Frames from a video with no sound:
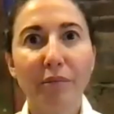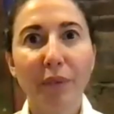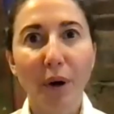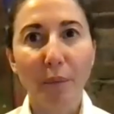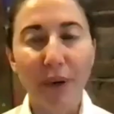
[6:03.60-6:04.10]

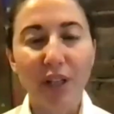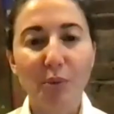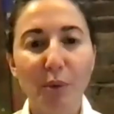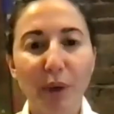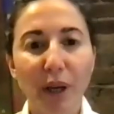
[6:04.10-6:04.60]
companies
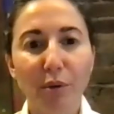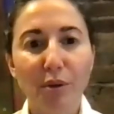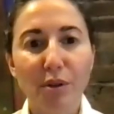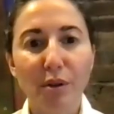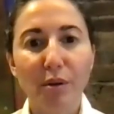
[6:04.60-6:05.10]
will be able
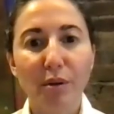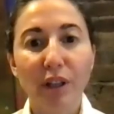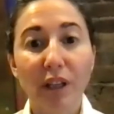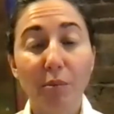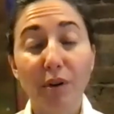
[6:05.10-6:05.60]
to
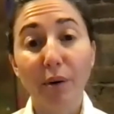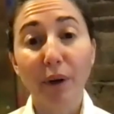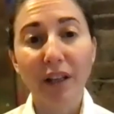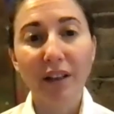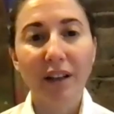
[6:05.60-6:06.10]
keep
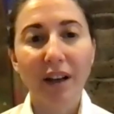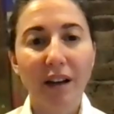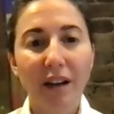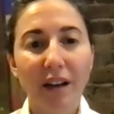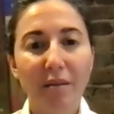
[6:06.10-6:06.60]
growing,
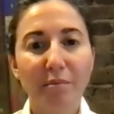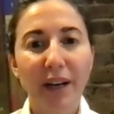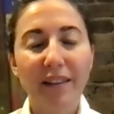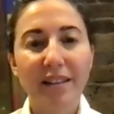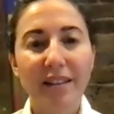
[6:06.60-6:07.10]

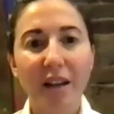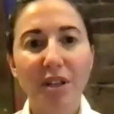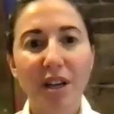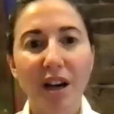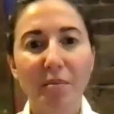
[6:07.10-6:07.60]
but at the
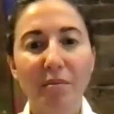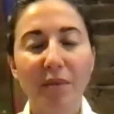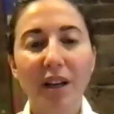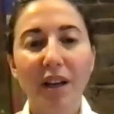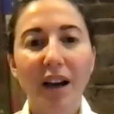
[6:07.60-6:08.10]
same
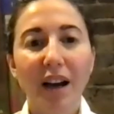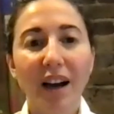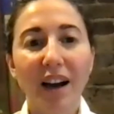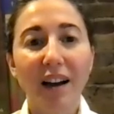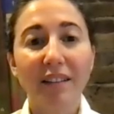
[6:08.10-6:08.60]
time,
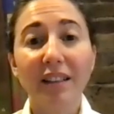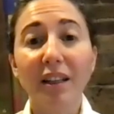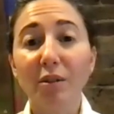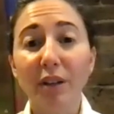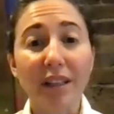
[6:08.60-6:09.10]

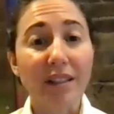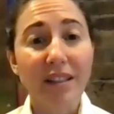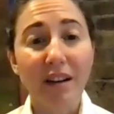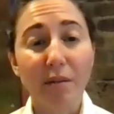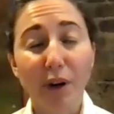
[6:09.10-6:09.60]
decrease
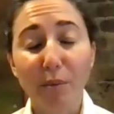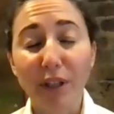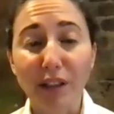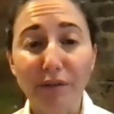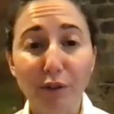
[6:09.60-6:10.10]
their
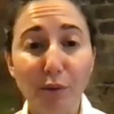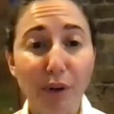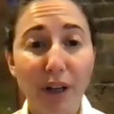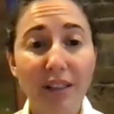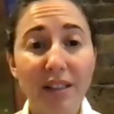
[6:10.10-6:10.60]
environmental
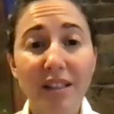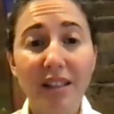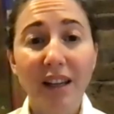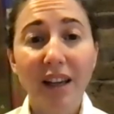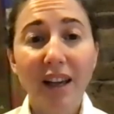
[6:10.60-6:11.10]
footprints.
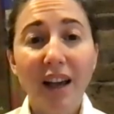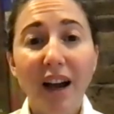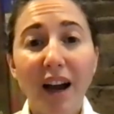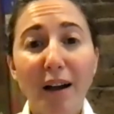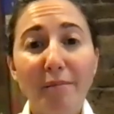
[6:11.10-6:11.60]

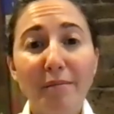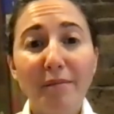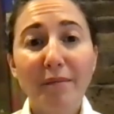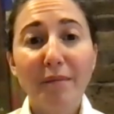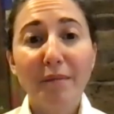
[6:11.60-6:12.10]

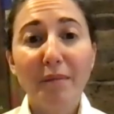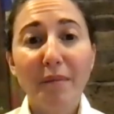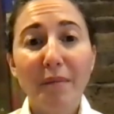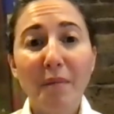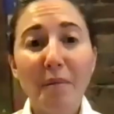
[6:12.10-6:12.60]

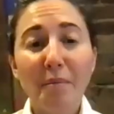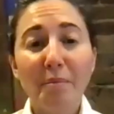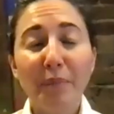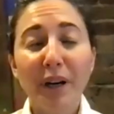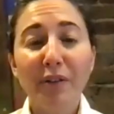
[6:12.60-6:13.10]

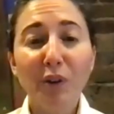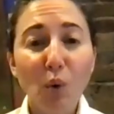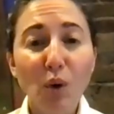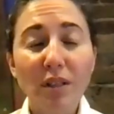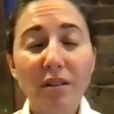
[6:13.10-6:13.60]
But of
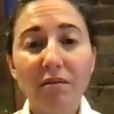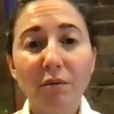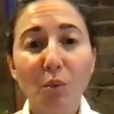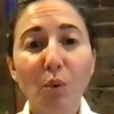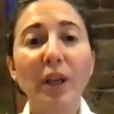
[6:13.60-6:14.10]
course,
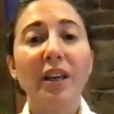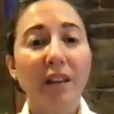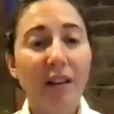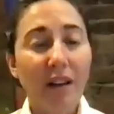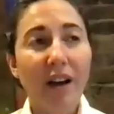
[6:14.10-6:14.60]

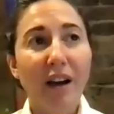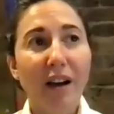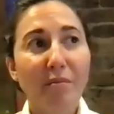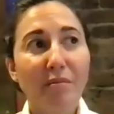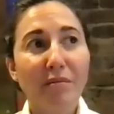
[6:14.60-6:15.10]
we,
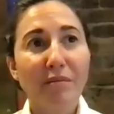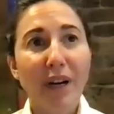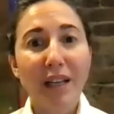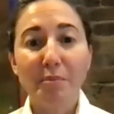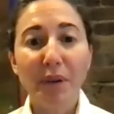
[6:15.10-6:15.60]

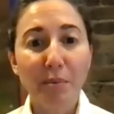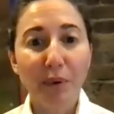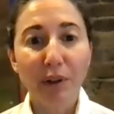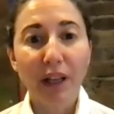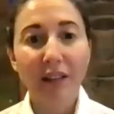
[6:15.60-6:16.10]
as
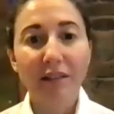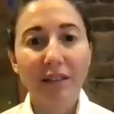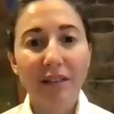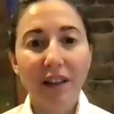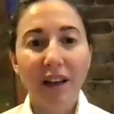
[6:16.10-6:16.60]
people and
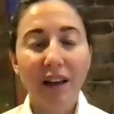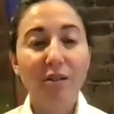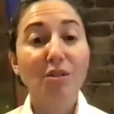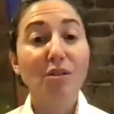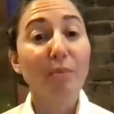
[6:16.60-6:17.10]

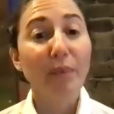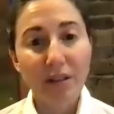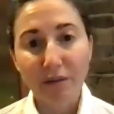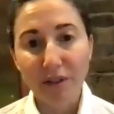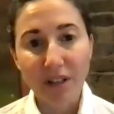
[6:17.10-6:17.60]

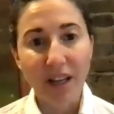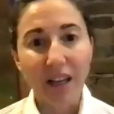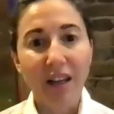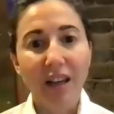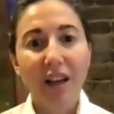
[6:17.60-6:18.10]
consumers,
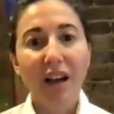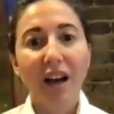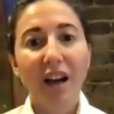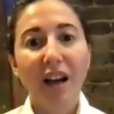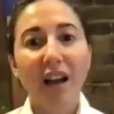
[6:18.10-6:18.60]
obviously,
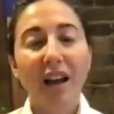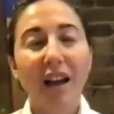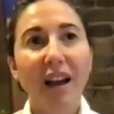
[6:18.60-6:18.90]
have